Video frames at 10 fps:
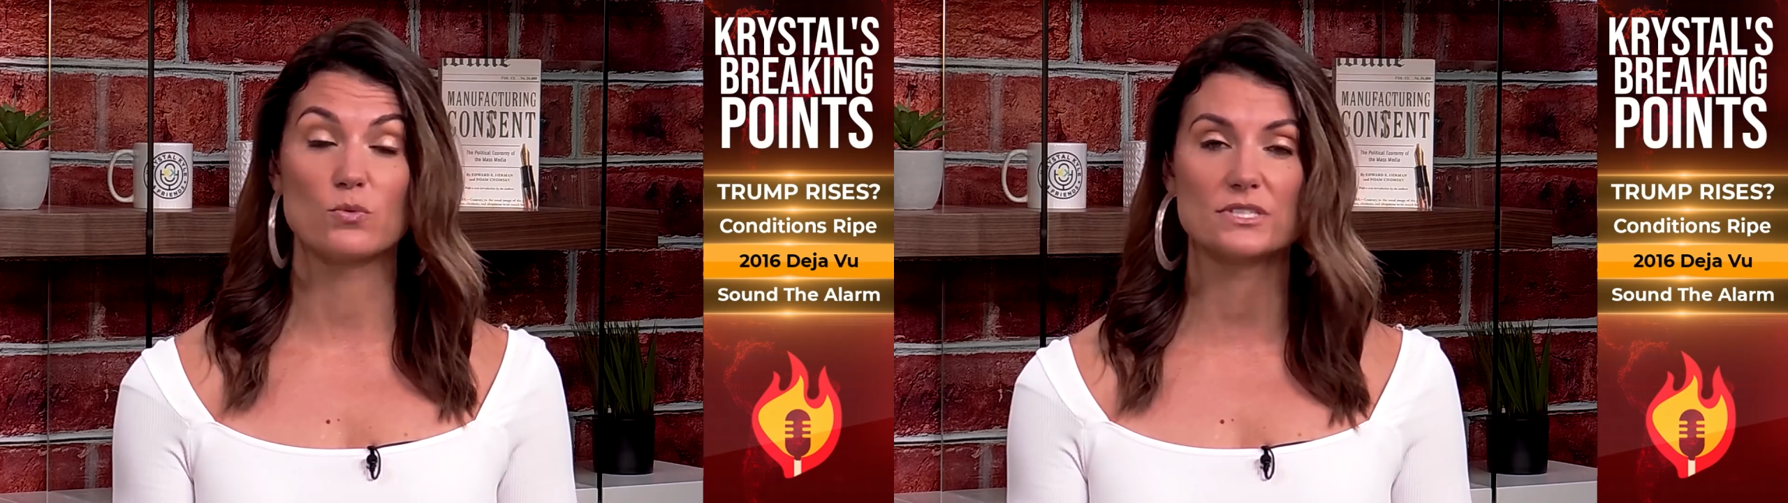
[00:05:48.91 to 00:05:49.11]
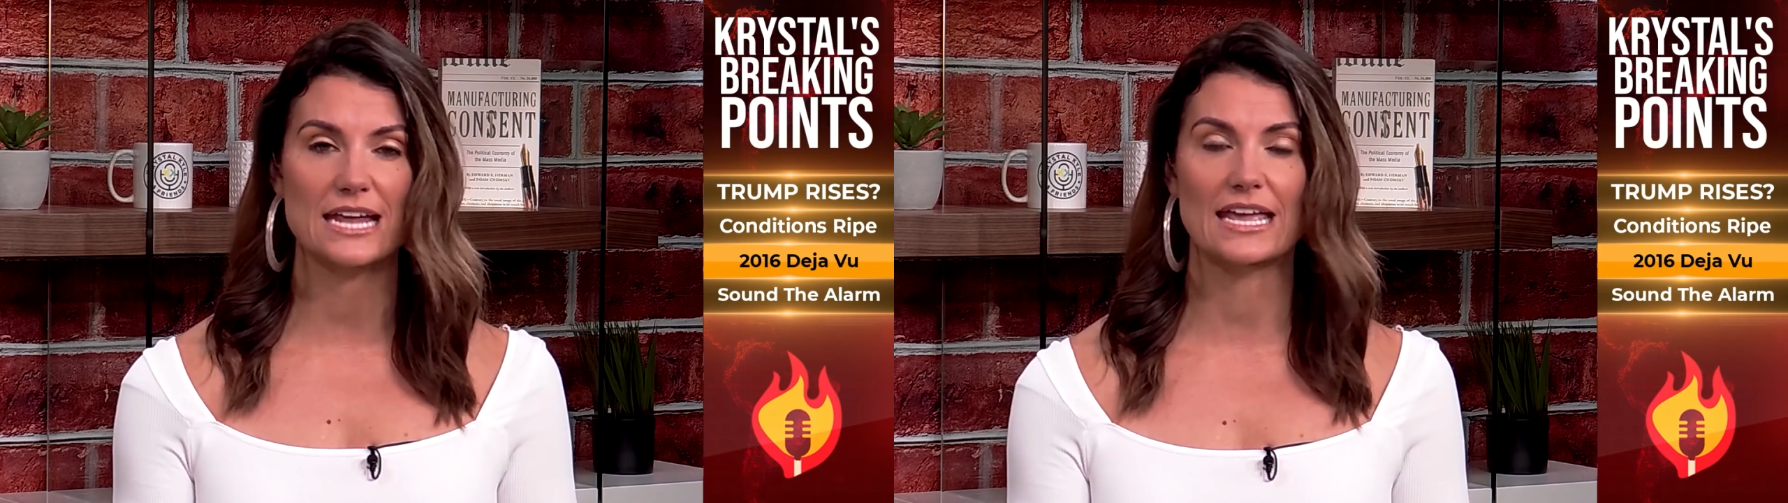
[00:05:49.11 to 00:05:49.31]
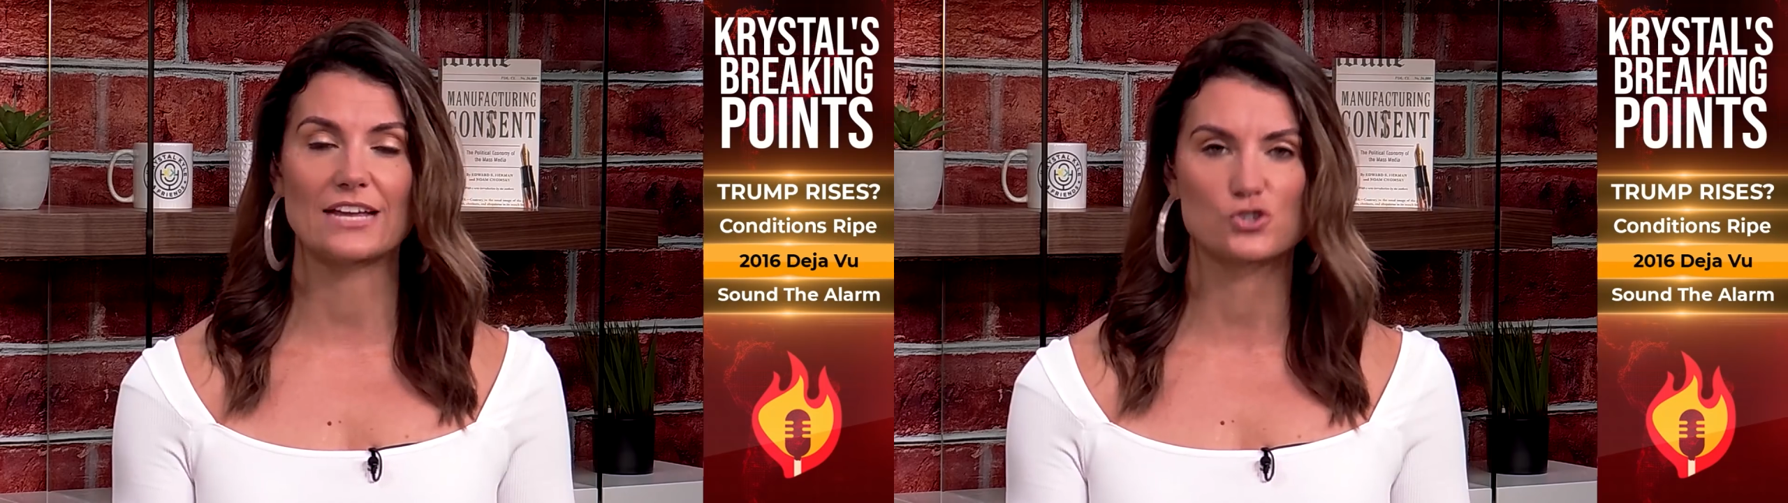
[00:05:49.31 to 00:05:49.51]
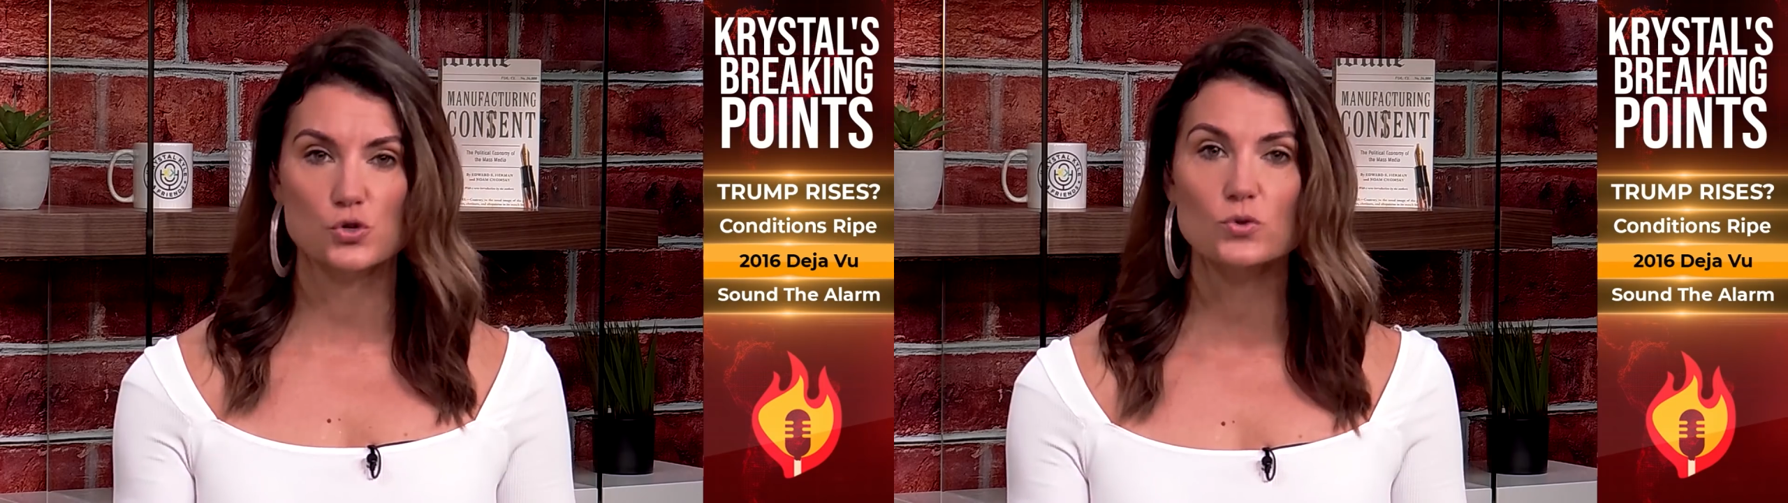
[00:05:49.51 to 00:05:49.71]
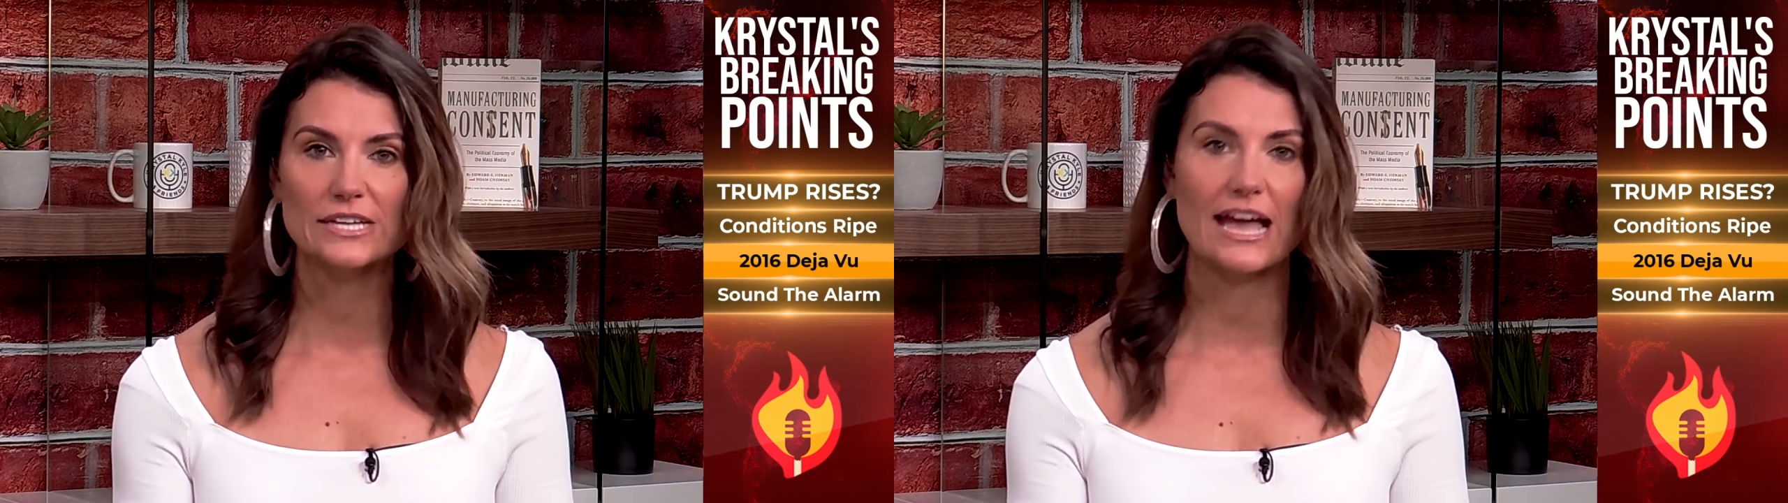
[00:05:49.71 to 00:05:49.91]
It would take a
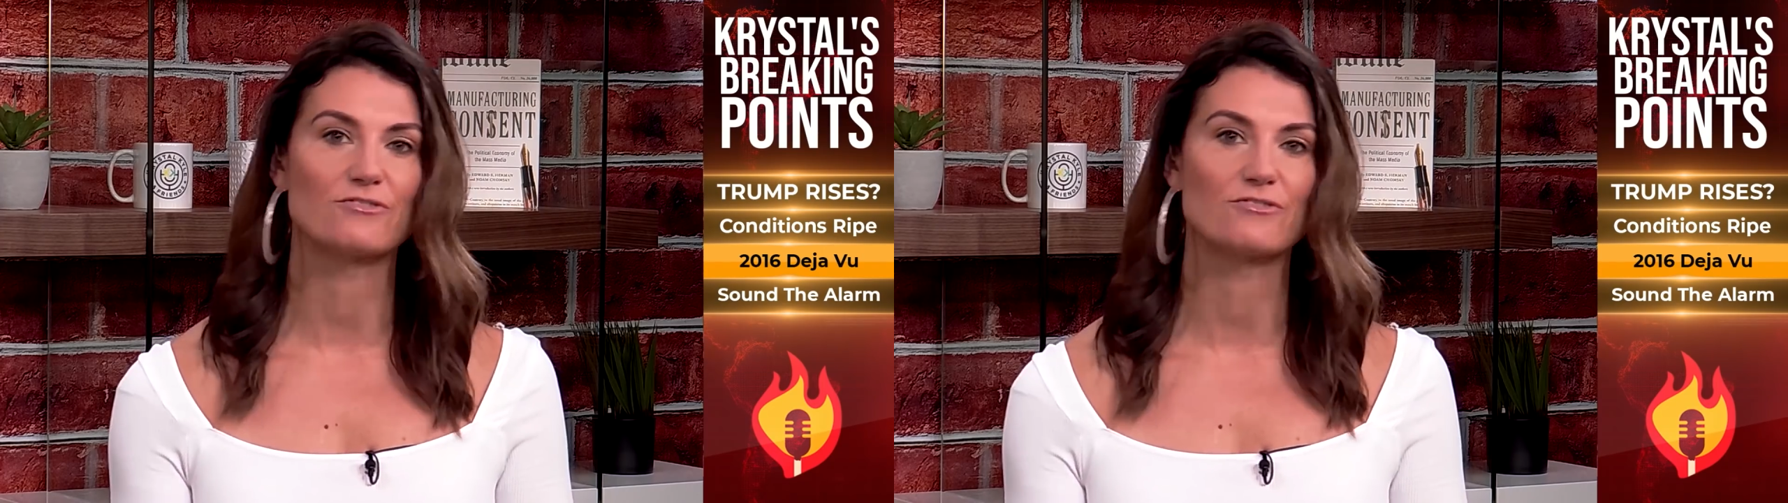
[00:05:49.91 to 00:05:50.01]
truly